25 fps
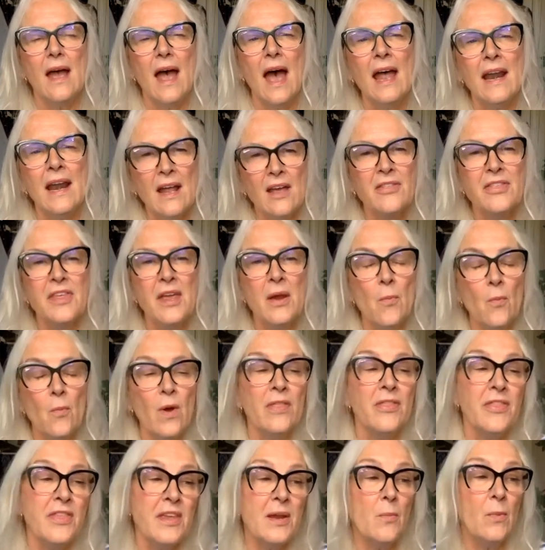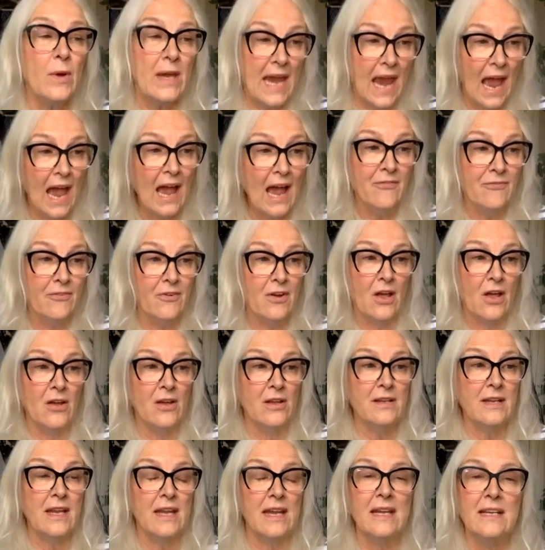And I think one thing we have
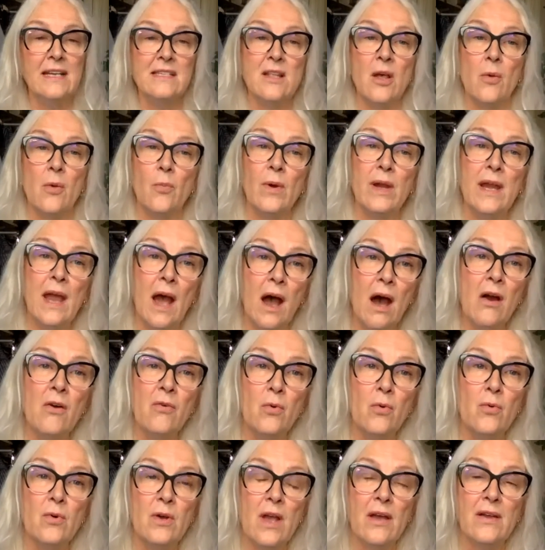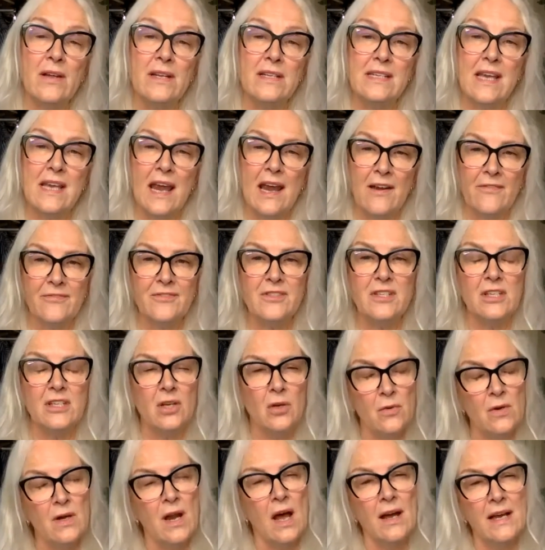learned is that we are all going to have to
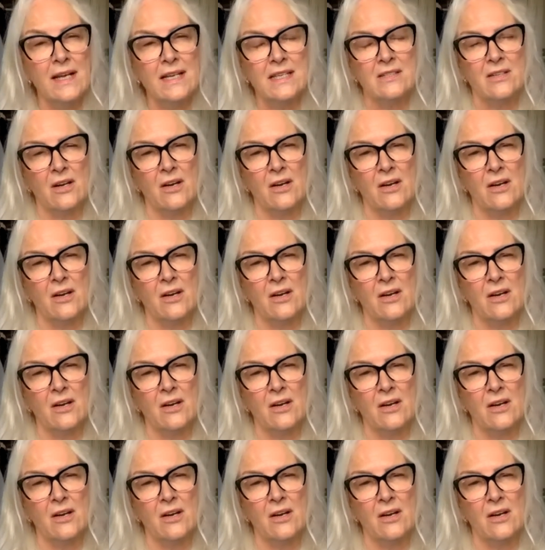unite a